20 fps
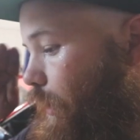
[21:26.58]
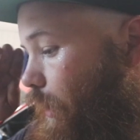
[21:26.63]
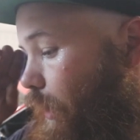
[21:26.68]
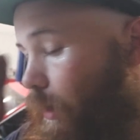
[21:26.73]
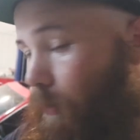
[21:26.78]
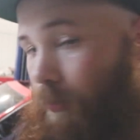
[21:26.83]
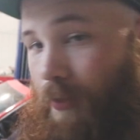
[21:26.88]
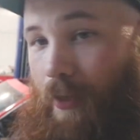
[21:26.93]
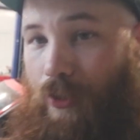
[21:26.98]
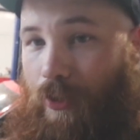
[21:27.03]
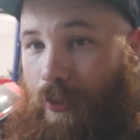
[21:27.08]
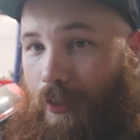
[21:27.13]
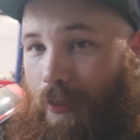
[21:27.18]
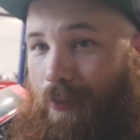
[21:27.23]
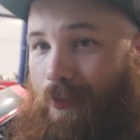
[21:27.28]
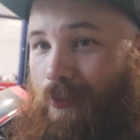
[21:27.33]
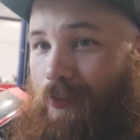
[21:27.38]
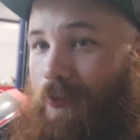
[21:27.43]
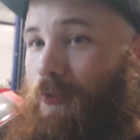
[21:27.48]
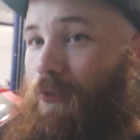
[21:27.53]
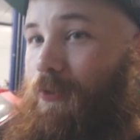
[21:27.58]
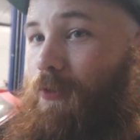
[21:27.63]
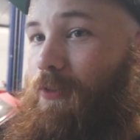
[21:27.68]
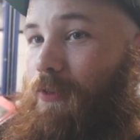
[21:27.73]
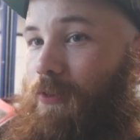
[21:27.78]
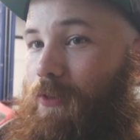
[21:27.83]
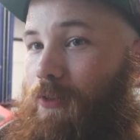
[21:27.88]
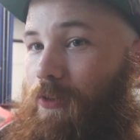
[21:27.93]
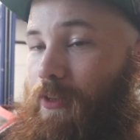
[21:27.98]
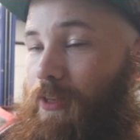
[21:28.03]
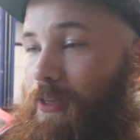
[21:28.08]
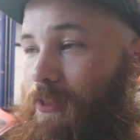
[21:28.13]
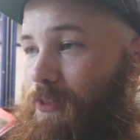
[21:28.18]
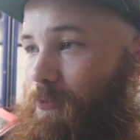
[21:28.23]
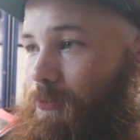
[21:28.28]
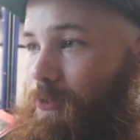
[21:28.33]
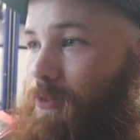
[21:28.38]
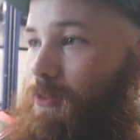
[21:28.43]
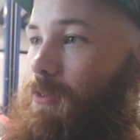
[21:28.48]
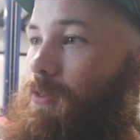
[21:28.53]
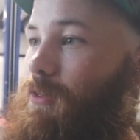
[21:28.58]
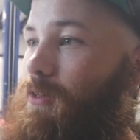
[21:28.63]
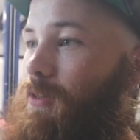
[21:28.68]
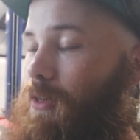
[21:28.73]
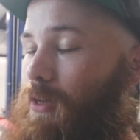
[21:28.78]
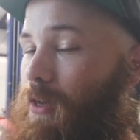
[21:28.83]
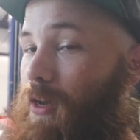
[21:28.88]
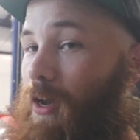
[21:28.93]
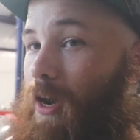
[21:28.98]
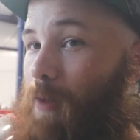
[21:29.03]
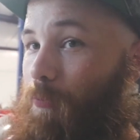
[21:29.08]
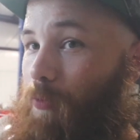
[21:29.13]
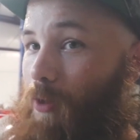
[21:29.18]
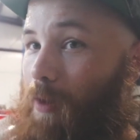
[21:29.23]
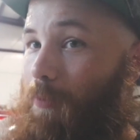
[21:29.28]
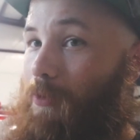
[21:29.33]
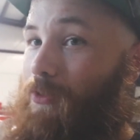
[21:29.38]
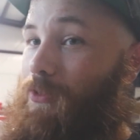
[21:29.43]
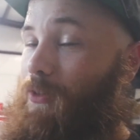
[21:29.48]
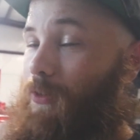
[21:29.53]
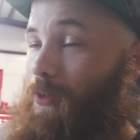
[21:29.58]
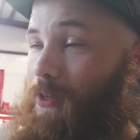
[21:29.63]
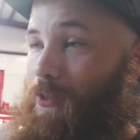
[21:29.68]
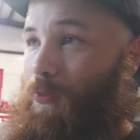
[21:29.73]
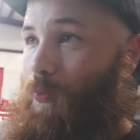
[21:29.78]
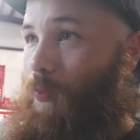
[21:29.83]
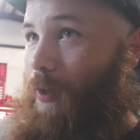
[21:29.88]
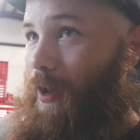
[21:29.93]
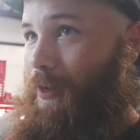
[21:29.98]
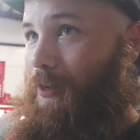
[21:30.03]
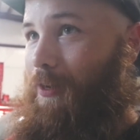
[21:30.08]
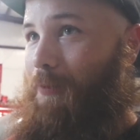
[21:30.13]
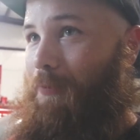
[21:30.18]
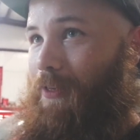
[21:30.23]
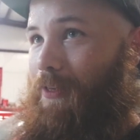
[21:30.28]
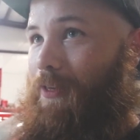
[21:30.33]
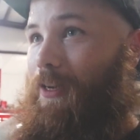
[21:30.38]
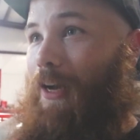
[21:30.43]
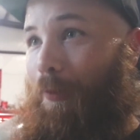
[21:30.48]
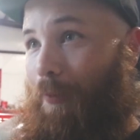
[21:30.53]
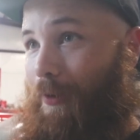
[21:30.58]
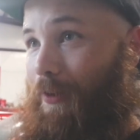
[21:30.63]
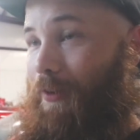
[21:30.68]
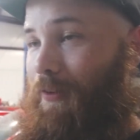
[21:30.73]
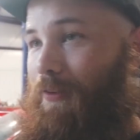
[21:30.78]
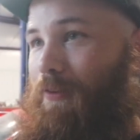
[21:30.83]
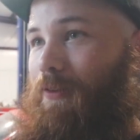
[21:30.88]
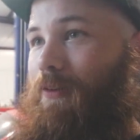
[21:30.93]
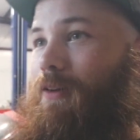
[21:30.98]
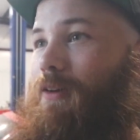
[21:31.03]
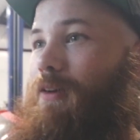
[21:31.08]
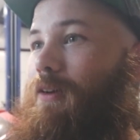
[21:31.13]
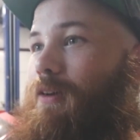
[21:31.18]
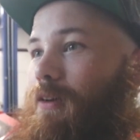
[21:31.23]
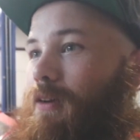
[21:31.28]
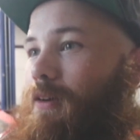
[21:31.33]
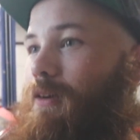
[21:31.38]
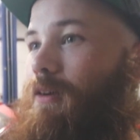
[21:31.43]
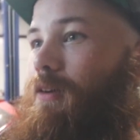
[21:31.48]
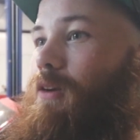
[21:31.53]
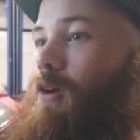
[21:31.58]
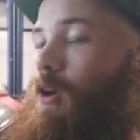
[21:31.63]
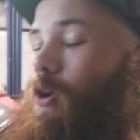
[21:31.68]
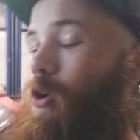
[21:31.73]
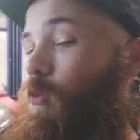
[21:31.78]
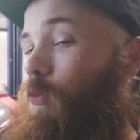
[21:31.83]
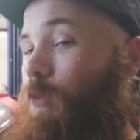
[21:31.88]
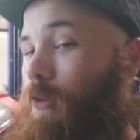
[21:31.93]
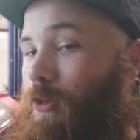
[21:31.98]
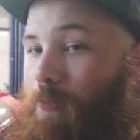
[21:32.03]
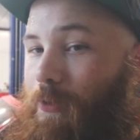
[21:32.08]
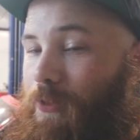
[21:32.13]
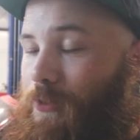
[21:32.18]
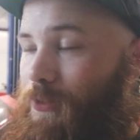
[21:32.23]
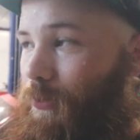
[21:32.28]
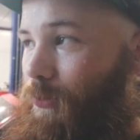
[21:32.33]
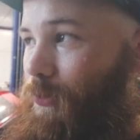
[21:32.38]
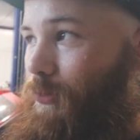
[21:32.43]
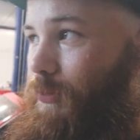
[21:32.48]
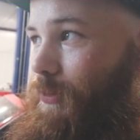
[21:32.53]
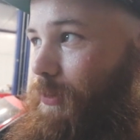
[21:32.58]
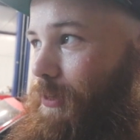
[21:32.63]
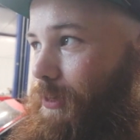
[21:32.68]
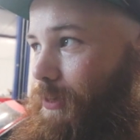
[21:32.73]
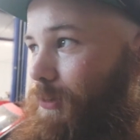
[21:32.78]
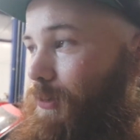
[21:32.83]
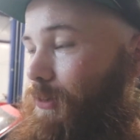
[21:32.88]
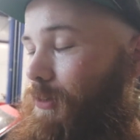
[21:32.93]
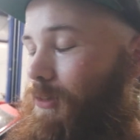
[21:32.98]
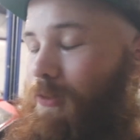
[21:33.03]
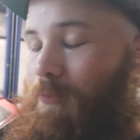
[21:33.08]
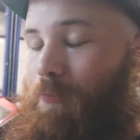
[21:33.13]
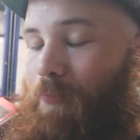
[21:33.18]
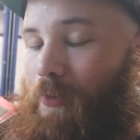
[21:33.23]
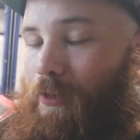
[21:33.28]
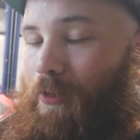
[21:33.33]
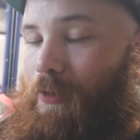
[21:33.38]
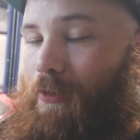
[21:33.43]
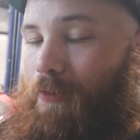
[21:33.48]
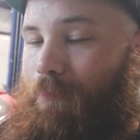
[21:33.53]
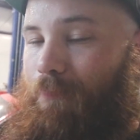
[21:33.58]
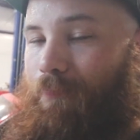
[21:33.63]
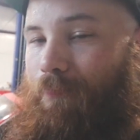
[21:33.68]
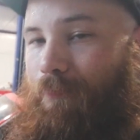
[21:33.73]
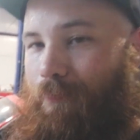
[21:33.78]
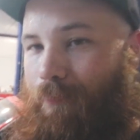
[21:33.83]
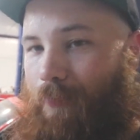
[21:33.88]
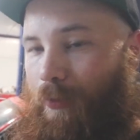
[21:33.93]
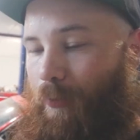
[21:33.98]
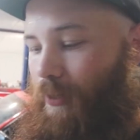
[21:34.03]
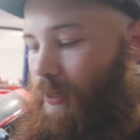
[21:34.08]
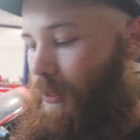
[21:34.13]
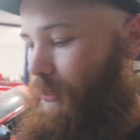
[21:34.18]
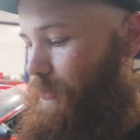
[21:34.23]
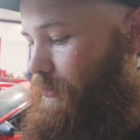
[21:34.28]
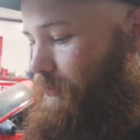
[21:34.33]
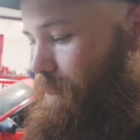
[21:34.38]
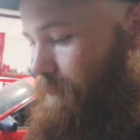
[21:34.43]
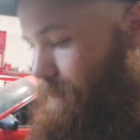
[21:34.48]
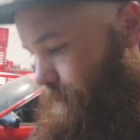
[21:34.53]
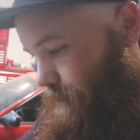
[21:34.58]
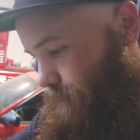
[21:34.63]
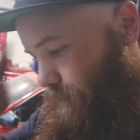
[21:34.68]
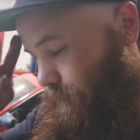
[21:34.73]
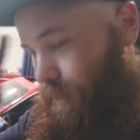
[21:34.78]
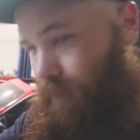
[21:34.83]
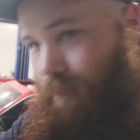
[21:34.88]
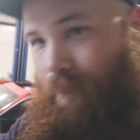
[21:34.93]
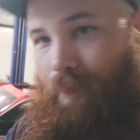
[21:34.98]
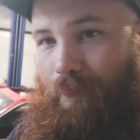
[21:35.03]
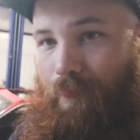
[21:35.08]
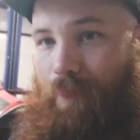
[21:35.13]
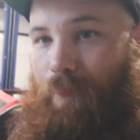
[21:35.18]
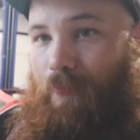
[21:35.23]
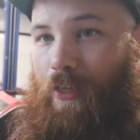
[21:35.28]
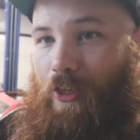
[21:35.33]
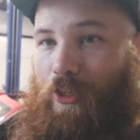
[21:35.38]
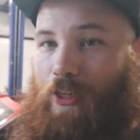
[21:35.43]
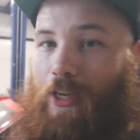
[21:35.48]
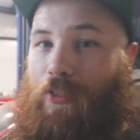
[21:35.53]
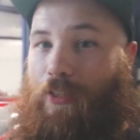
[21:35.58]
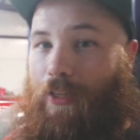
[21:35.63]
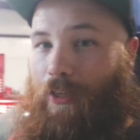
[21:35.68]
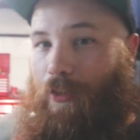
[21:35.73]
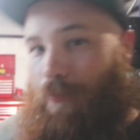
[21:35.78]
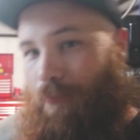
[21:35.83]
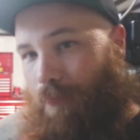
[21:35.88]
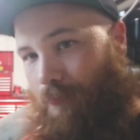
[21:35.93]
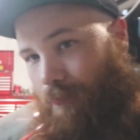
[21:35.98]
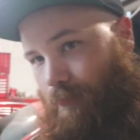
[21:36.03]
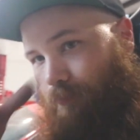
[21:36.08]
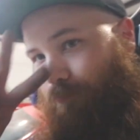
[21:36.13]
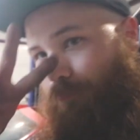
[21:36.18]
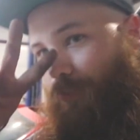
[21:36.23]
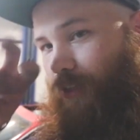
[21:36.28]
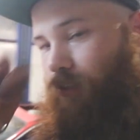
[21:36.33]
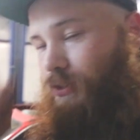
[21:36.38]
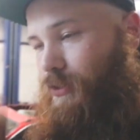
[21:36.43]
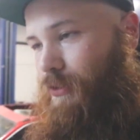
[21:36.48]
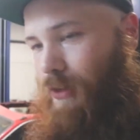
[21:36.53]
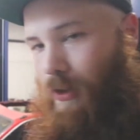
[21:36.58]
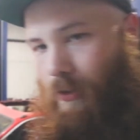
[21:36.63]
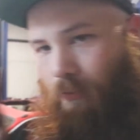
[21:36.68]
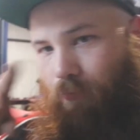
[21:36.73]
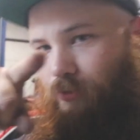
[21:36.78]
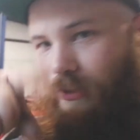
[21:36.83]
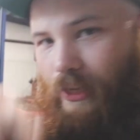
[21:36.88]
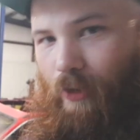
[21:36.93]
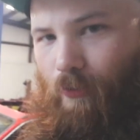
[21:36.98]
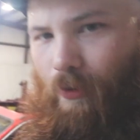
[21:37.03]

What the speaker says: I'll catch you guys soon on the next one. I promise there is a wagon update coming. Hopefully it'll be sooner than later. But anyway, guys, catch you guys later. Peace. Stay